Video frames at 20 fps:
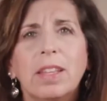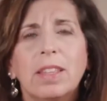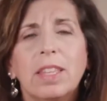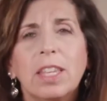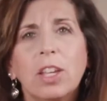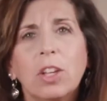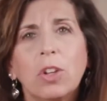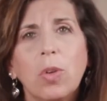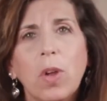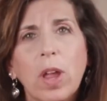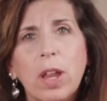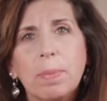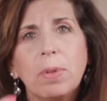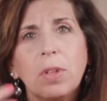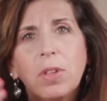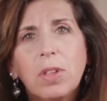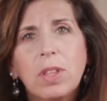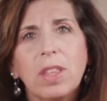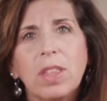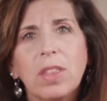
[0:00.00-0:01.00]
the
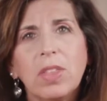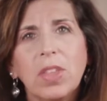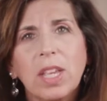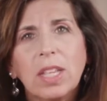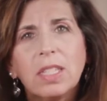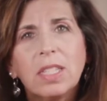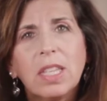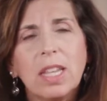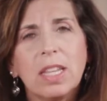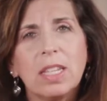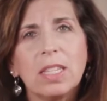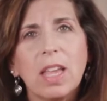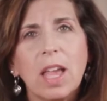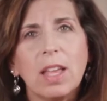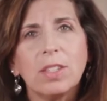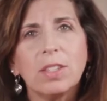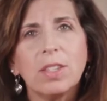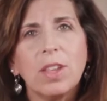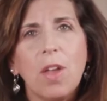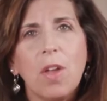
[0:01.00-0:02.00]
incredible things that it
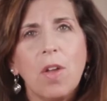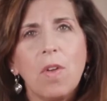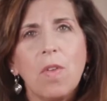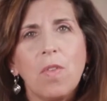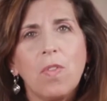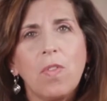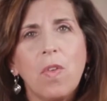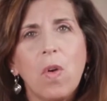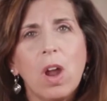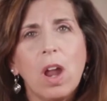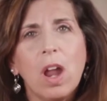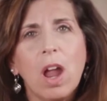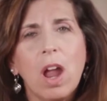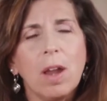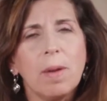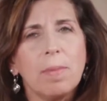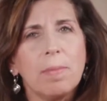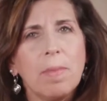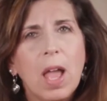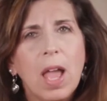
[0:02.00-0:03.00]
does for
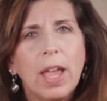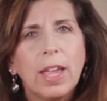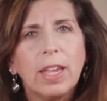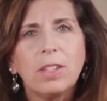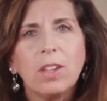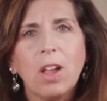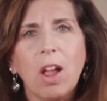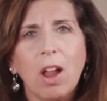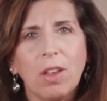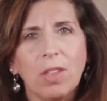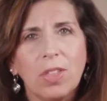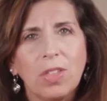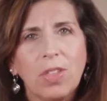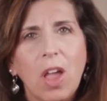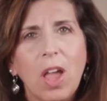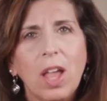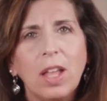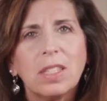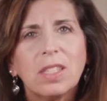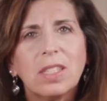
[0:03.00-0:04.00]
our mind, our
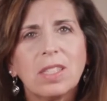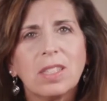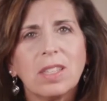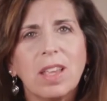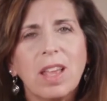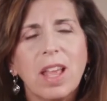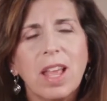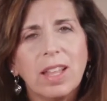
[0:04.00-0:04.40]
thoughts,